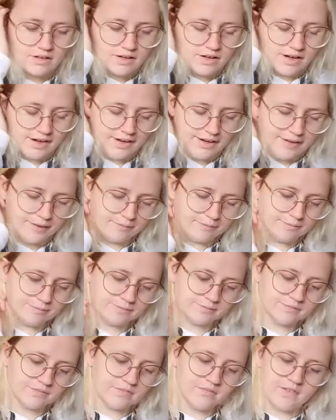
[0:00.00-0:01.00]

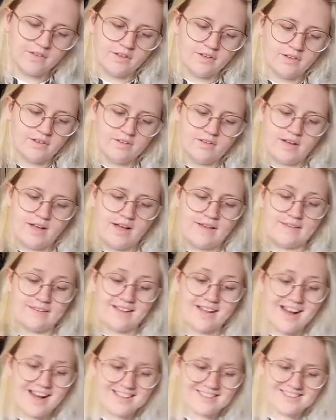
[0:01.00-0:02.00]
And the
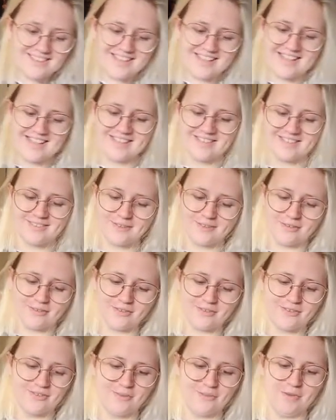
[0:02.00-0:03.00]
Carstairs are
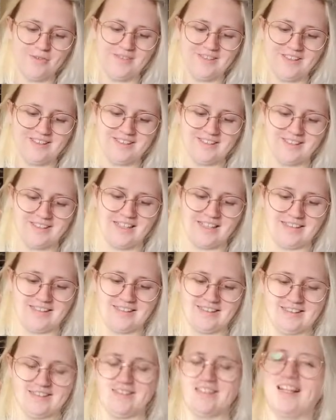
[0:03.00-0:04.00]
also moving to
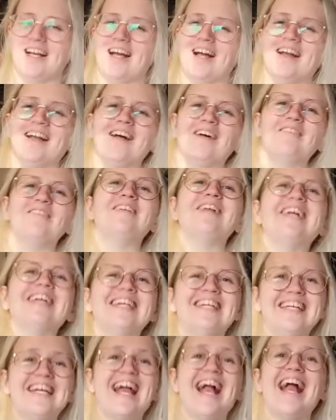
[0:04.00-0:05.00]
London, and I'm like,
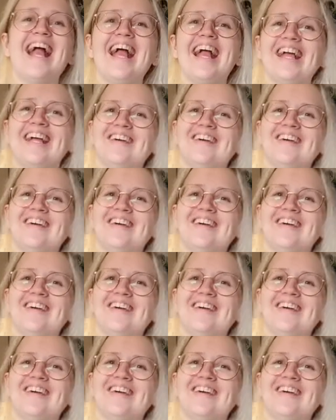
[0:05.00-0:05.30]
yay,